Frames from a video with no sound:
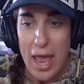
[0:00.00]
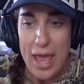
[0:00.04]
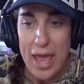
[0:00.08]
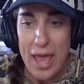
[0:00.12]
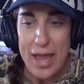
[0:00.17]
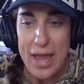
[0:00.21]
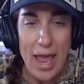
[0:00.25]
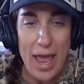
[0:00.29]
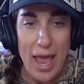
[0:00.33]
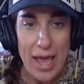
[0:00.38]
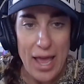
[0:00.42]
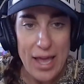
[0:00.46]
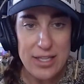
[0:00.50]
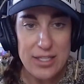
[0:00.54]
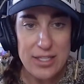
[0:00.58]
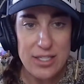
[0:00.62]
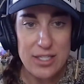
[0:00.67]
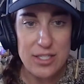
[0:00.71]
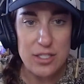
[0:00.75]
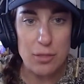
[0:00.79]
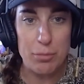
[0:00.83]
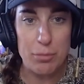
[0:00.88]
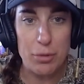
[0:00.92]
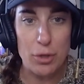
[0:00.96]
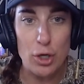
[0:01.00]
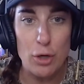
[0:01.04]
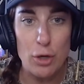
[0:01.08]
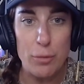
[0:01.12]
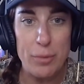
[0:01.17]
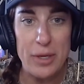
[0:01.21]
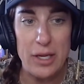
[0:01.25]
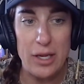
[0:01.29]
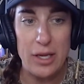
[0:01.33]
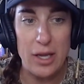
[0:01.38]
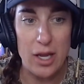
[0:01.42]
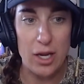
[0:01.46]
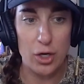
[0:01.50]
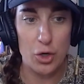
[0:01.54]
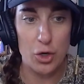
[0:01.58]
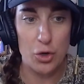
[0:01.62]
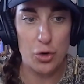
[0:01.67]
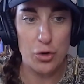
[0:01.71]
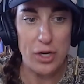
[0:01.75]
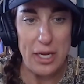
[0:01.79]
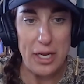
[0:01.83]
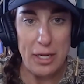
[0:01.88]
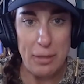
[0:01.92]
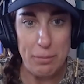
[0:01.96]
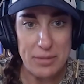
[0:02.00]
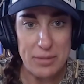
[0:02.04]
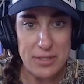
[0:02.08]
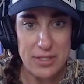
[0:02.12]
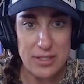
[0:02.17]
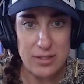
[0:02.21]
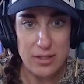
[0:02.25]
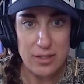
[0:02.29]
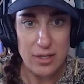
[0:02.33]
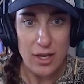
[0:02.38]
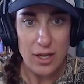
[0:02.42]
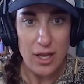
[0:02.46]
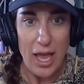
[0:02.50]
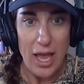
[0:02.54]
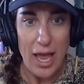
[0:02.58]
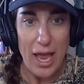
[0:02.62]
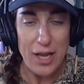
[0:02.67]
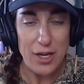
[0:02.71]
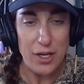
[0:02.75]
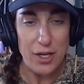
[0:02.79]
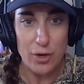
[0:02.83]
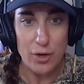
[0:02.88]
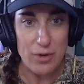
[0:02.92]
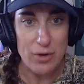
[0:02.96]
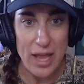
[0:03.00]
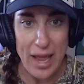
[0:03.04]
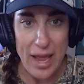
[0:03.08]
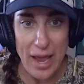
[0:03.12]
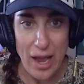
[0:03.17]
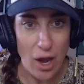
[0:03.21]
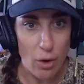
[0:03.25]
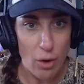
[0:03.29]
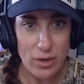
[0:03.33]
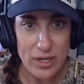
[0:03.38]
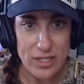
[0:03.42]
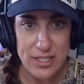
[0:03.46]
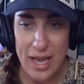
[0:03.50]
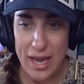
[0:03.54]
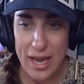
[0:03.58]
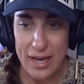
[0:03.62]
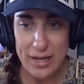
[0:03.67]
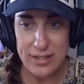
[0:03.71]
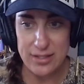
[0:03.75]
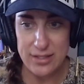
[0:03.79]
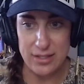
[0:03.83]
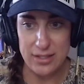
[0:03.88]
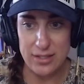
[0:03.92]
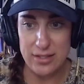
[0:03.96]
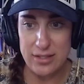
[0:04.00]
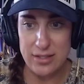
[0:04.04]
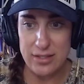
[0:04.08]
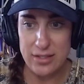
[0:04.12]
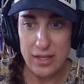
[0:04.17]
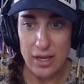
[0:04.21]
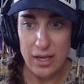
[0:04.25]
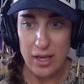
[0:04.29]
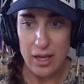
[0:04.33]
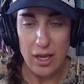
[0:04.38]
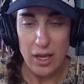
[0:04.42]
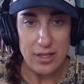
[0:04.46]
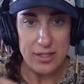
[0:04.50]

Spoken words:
And as suburbia creeps, and now in Texas,